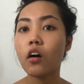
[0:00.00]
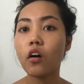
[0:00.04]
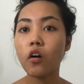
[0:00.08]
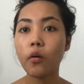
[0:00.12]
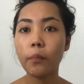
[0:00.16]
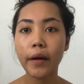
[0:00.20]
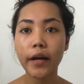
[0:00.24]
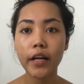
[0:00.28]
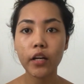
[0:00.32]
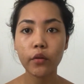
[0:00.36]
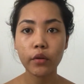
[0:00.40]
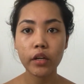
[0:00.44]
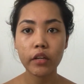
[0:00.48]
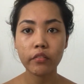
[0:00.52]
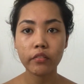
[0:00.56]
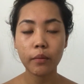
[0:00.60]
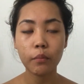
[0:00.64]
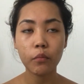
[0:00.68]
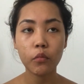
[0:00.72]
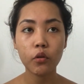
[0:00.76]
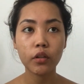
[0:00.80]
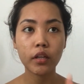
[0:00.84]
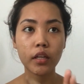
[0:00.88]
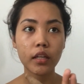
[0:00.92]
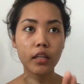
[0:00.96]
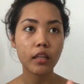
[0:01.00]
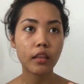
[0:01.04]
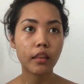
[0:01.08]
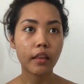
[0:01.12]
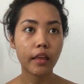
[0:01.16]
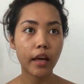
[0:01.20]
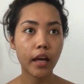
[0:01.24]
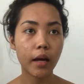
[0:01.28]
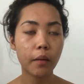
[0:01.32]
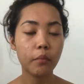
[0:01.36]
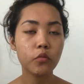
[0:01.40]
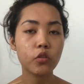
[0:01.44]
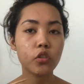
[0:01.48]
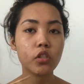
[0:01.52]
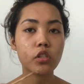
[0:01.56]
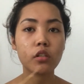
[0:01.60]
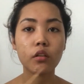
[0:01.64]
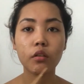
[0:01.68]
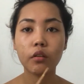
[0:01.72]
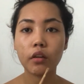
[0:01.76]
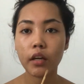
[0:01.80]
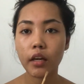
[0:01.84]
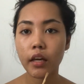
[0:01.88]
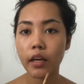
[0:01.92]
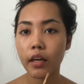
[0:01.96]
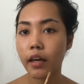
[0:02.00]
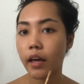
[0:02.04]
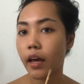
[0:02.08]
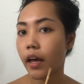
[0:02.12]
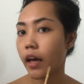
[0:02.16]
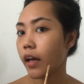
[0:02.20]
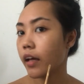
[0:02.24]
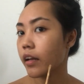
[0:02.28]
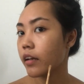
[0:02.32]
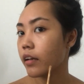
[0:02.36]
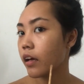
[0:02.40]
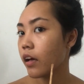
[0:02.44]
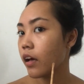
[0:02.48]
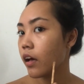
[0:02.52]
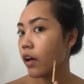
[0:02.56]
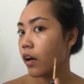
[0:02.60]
Oh, by the way, if I'm looking there, I'm just looking at